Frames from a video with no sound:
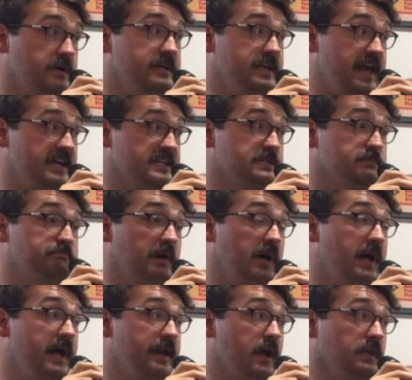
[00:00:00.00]
Yes,
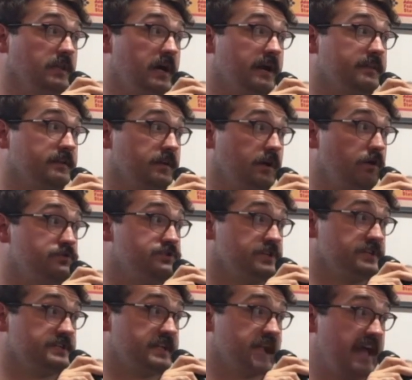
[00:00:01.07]
but a lot of the
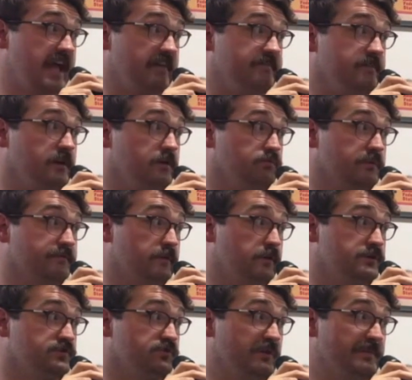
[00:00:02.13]
coaching staff
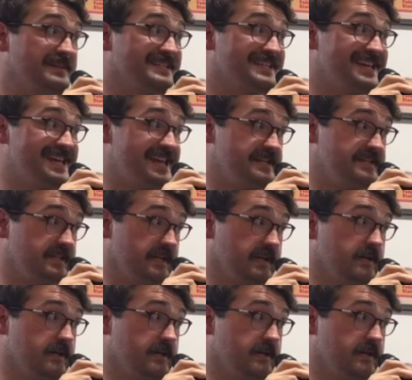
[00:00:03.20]
refers to him as Issa.